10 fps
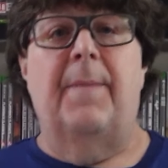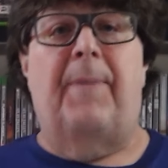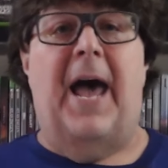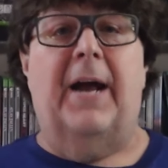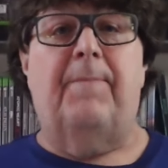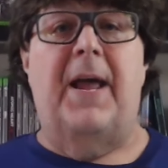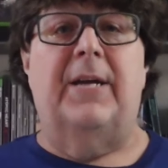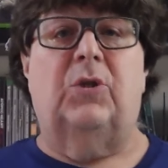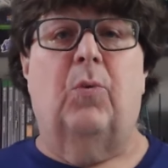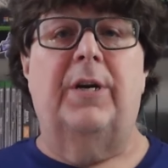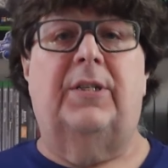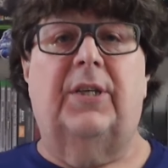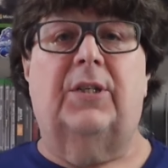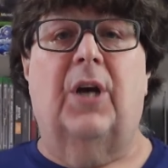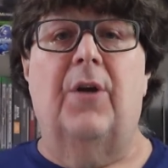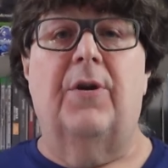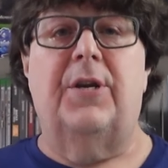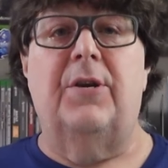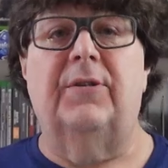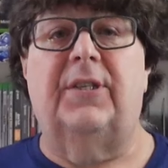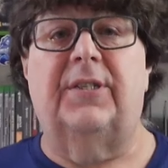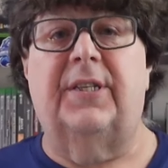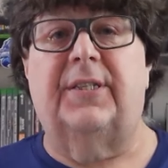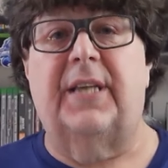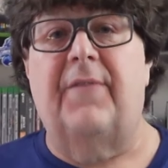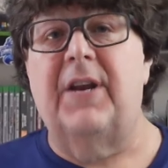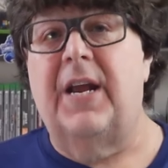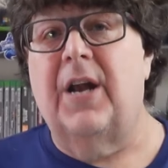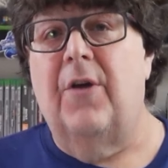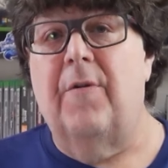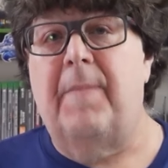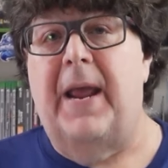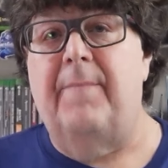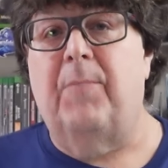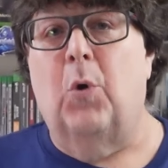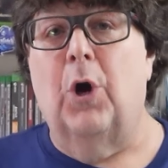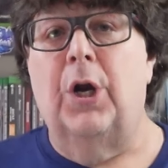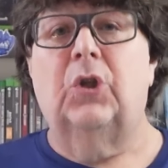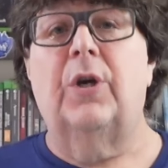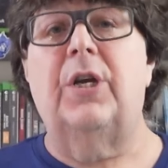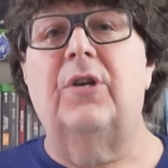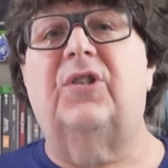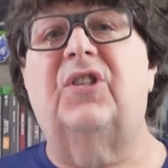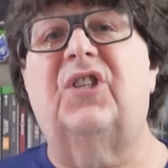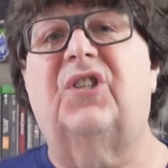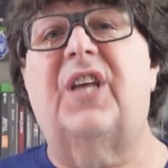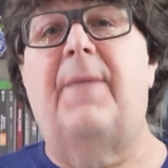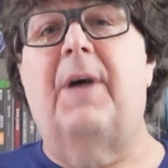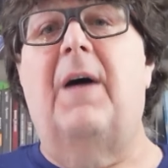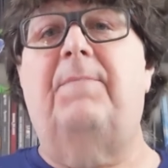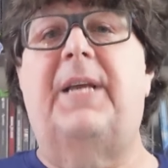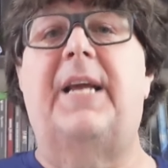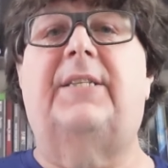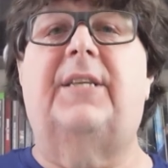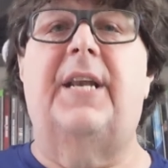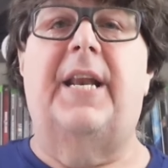the Pac-Man 2600 uses the 7800 main board, so it uses the same updates and